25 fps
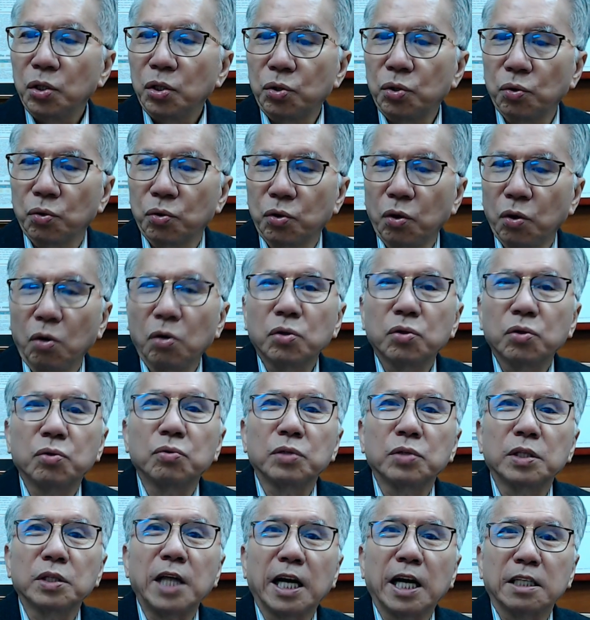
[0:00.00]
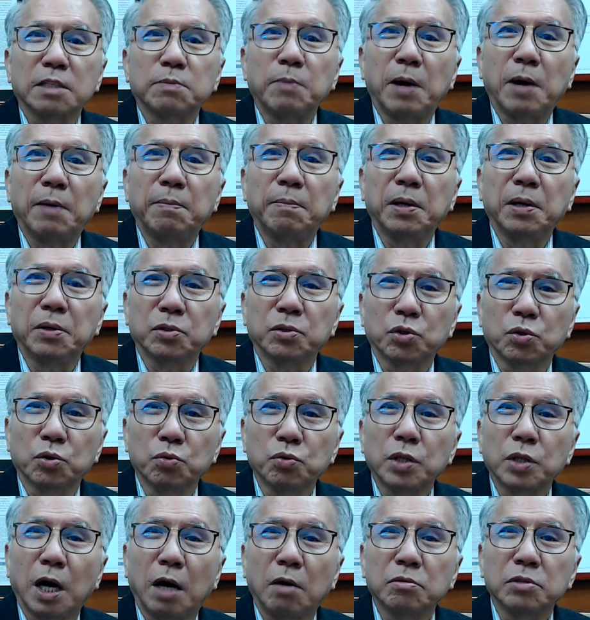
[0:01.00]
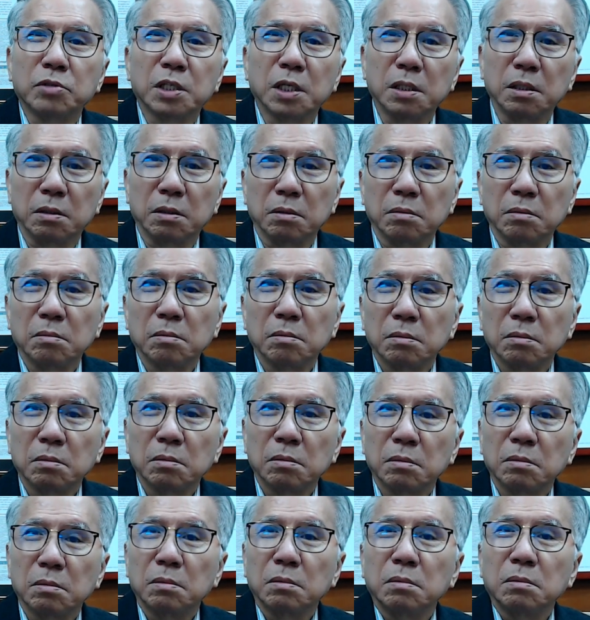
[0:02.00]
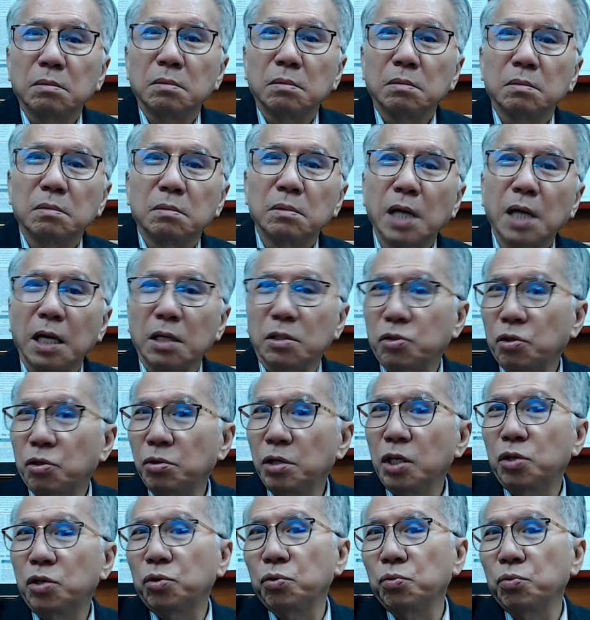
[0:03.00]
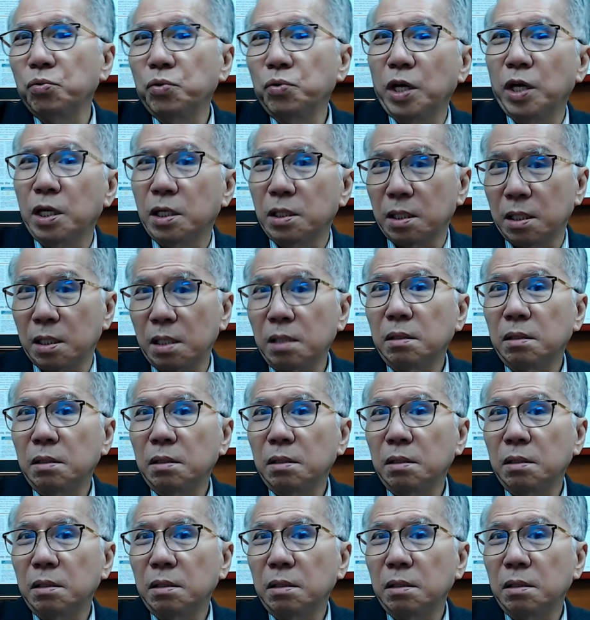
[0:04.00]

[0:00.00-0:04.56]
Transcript: to go to tax bubble of 2000, that's only 2 years.